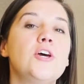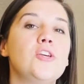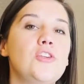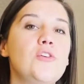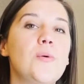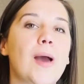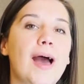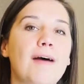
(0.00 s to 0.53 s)

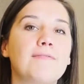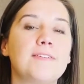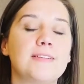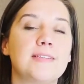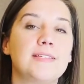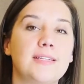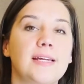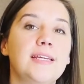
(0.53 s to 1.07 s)
you have to
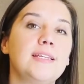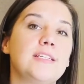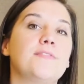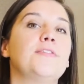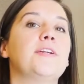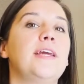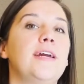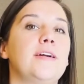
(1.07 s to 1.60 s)
study
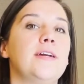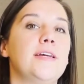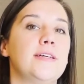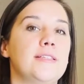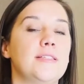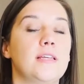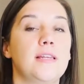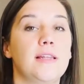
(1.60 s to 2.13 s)
different
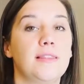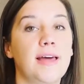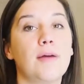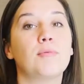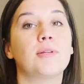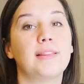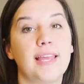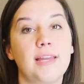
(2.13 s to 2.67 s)
areas
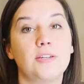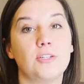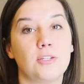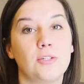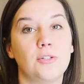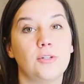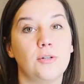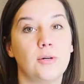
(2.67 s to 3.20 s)
that relate
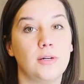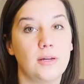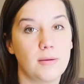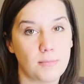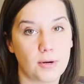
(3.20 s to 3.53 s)
to